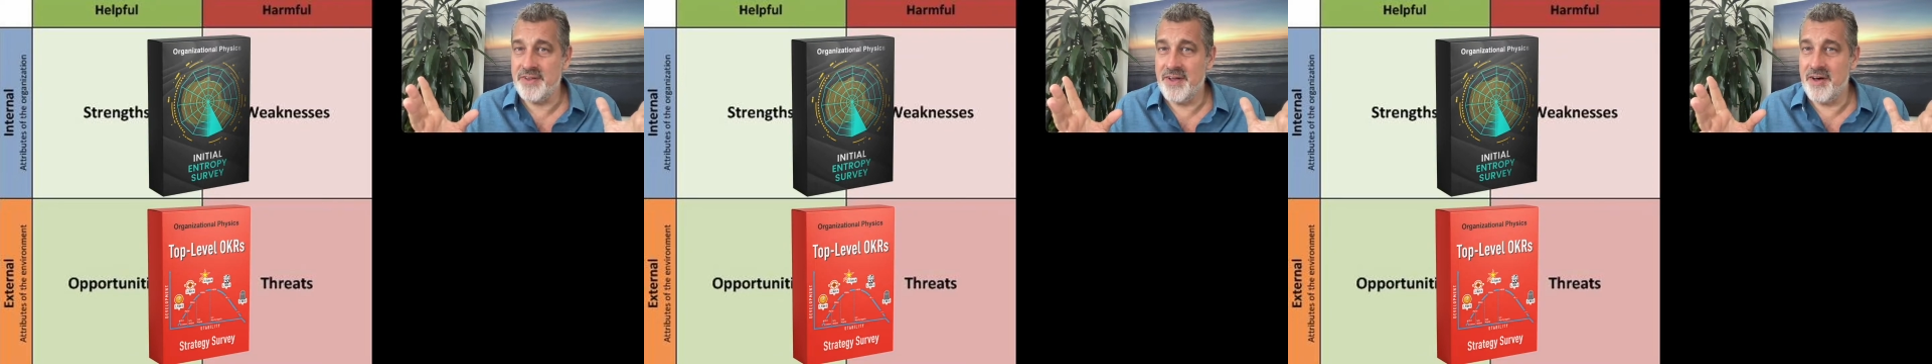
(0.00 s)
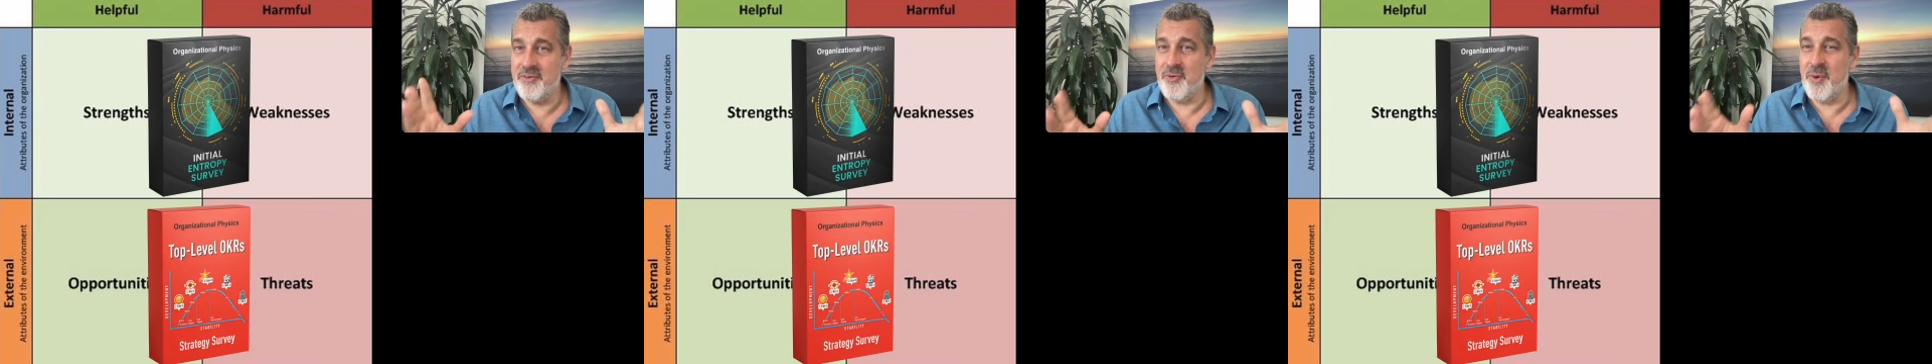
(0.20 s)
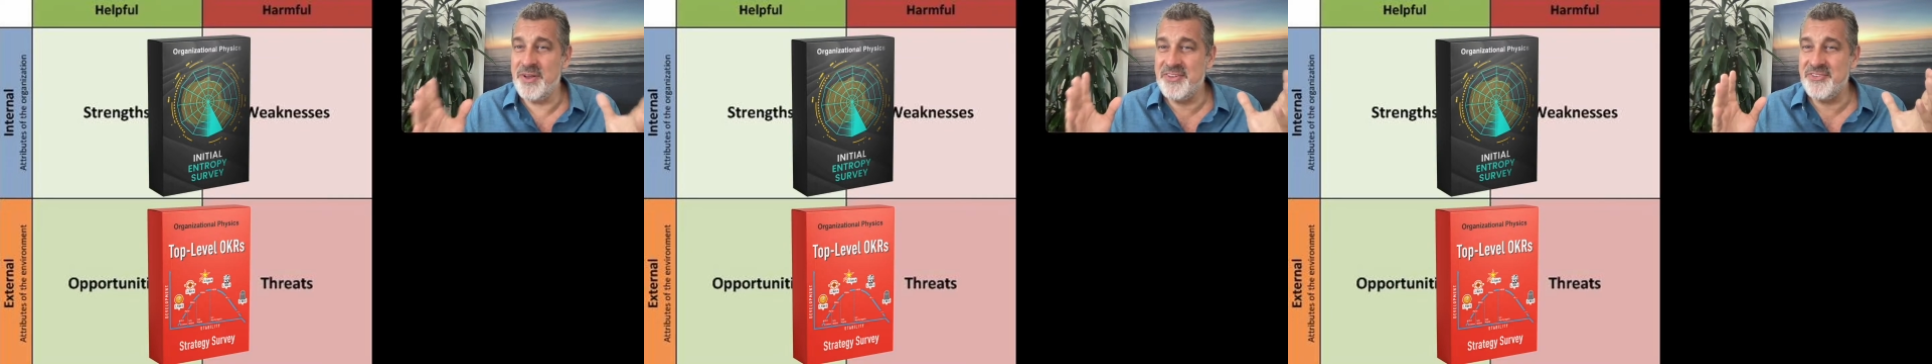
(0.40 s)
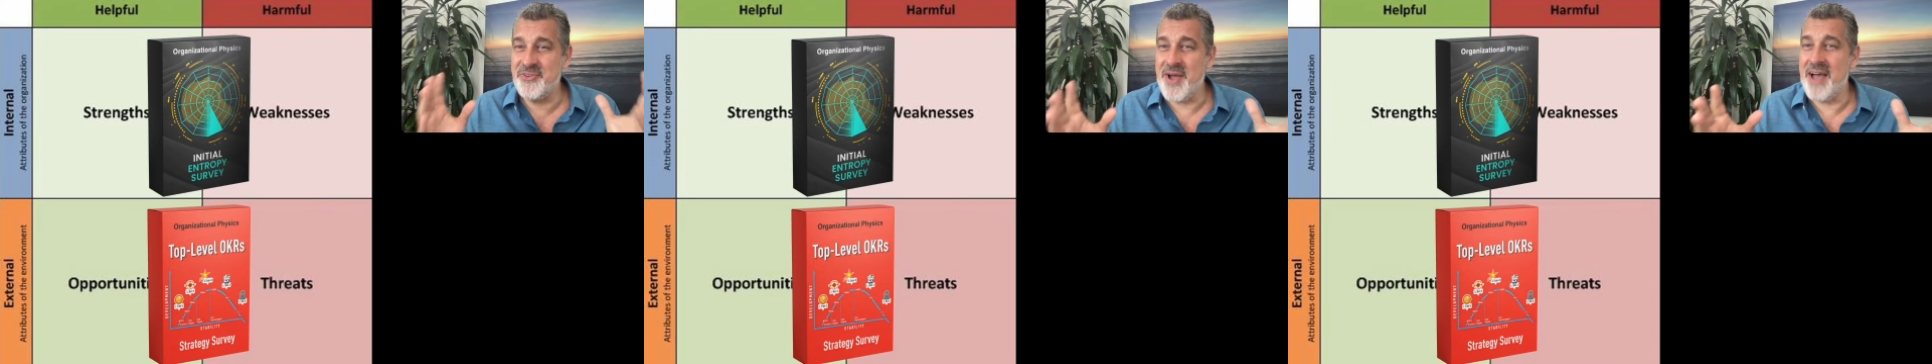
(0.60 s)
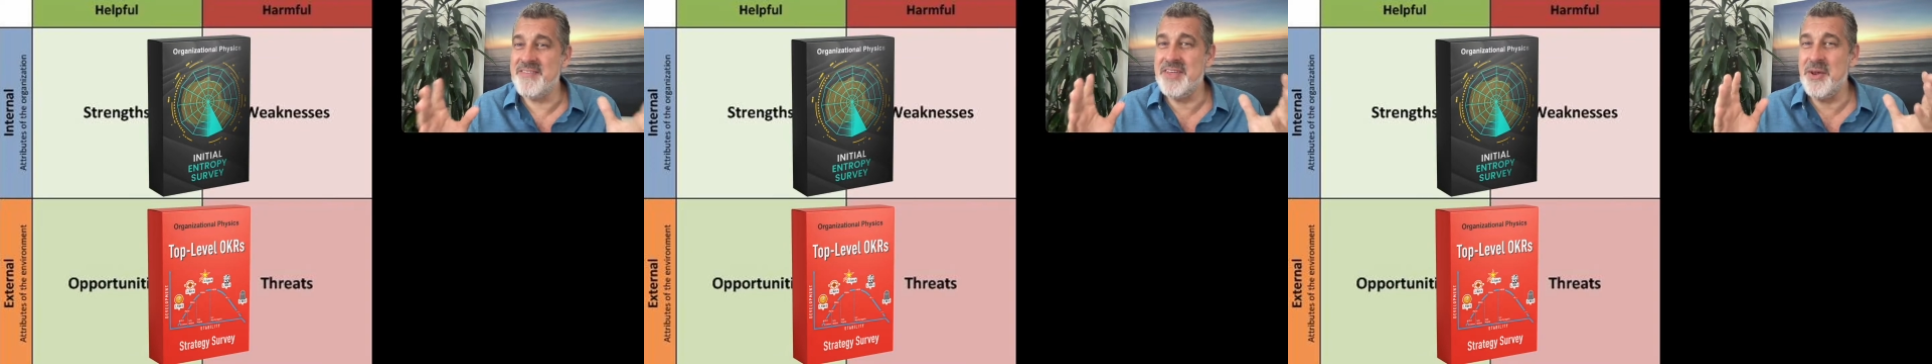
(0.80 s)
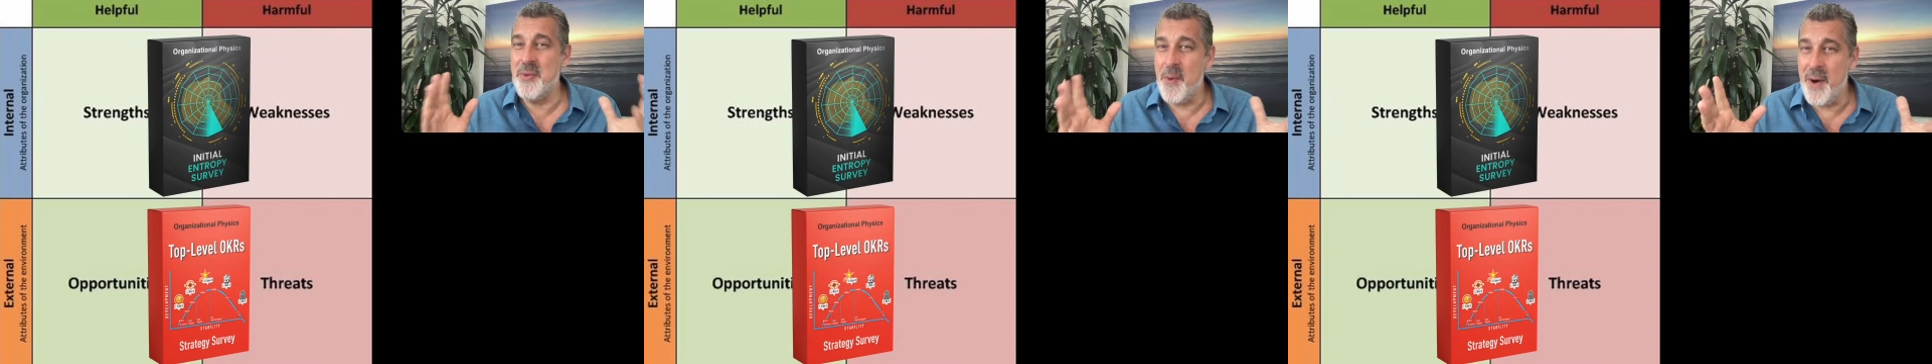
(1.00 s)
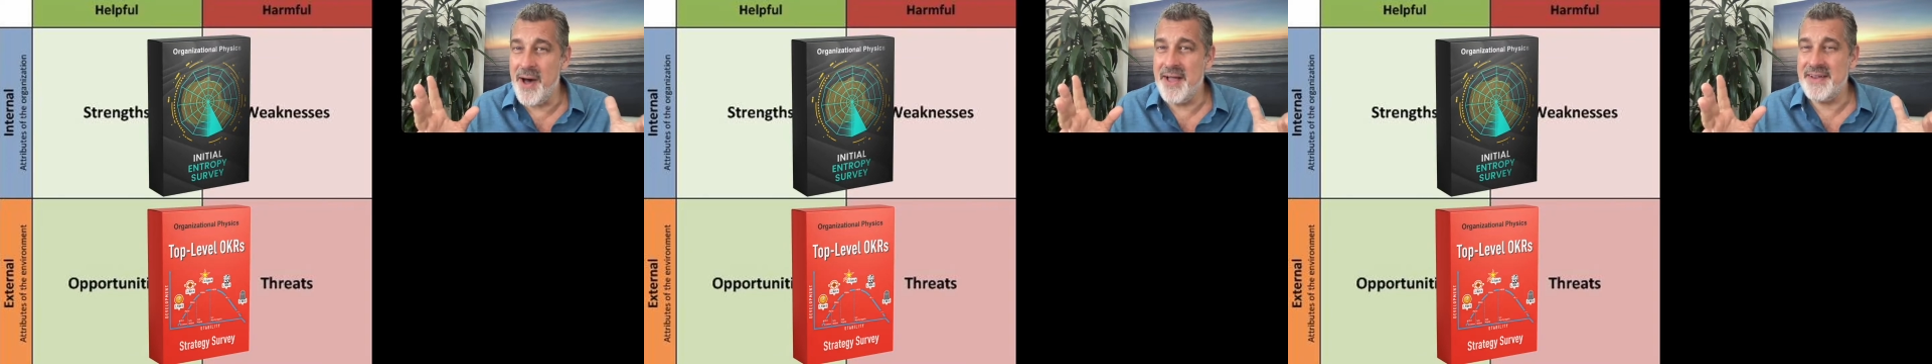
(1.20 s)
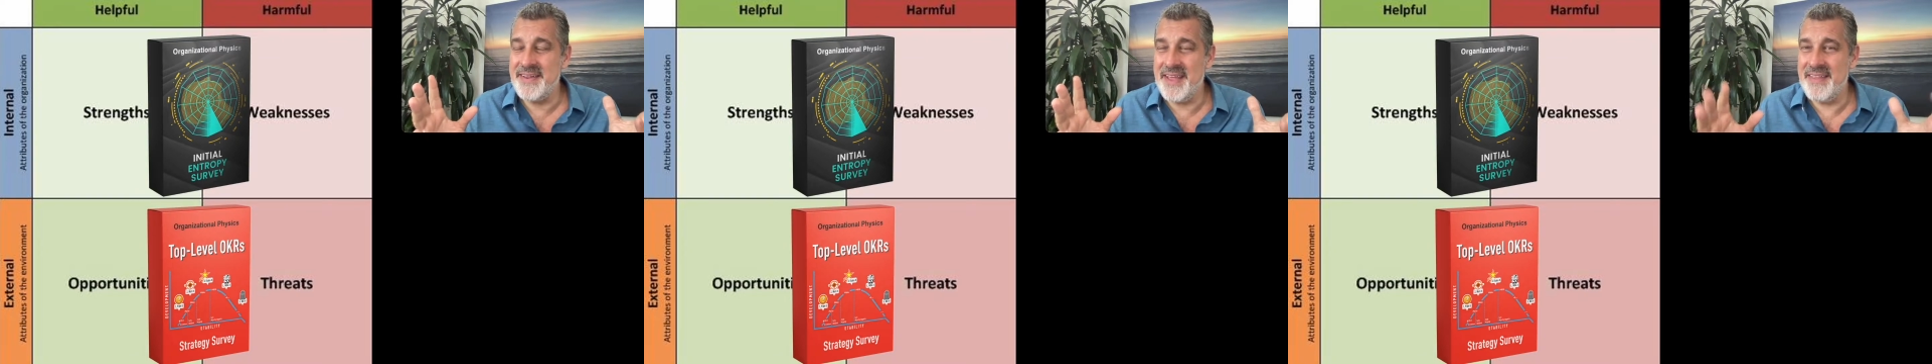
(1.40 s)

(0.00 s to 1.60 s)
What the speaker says: of what's driving what,